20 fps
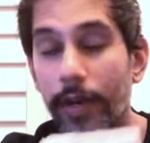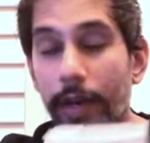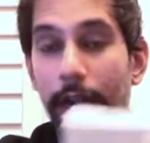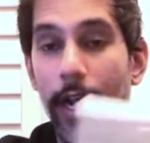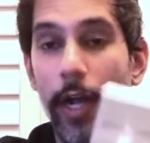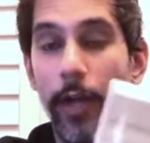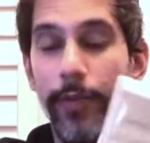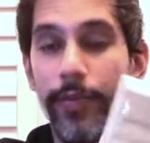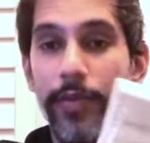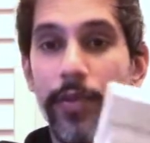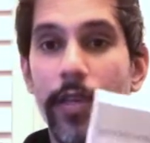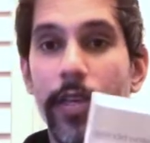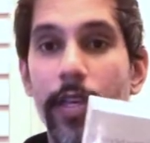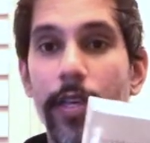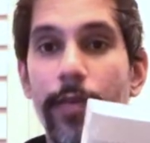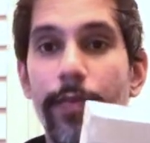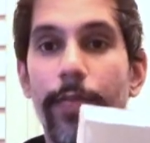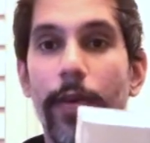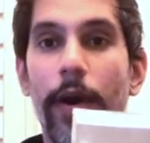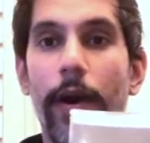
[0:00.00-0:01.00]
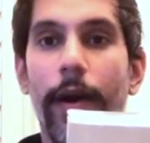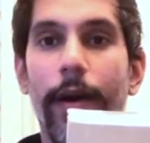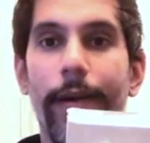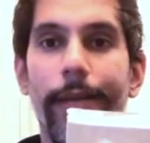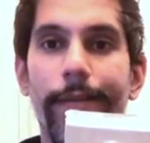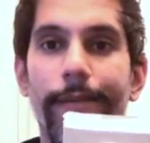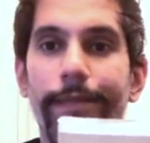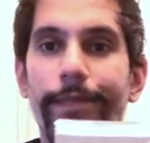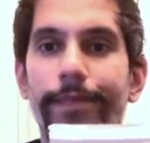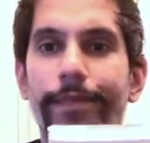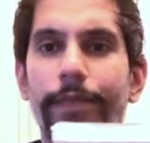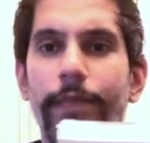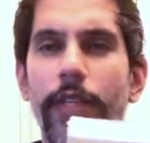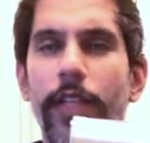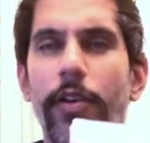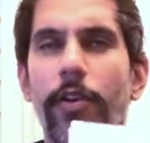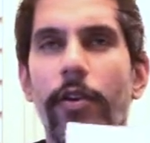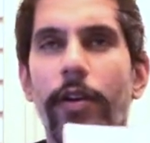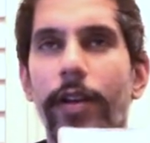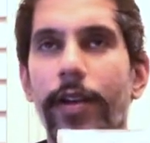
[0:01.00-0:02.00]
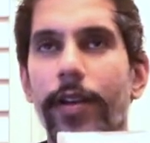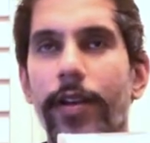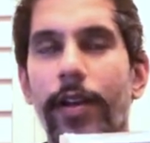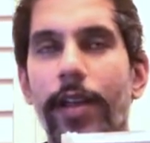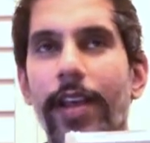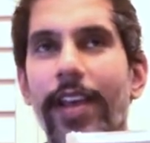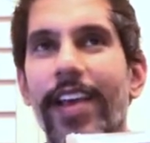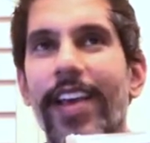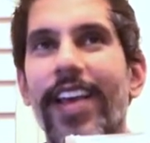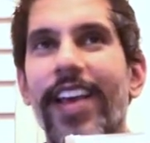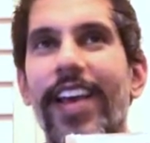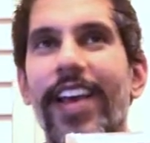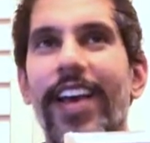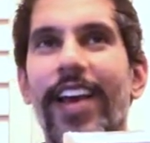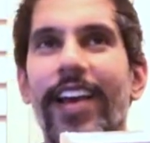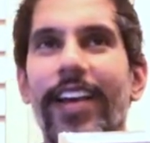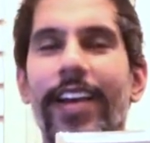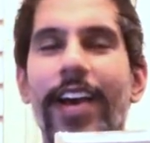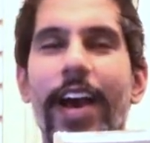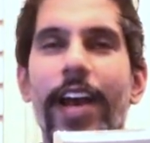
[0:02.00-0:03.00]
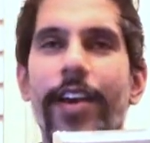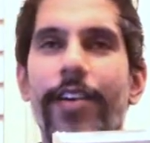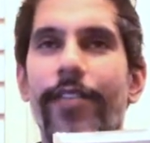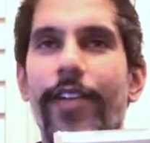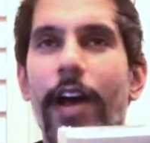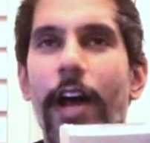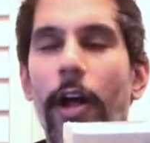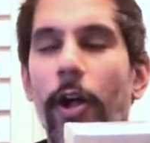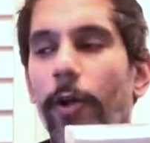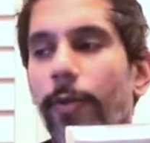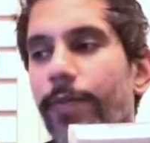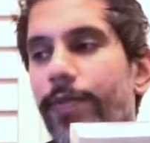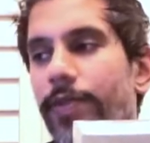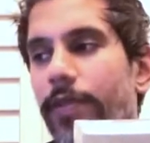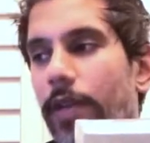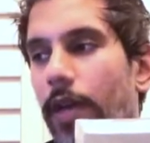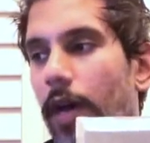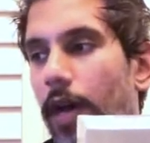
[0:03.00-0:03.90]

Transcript: It helps keep, you know, it kind of helps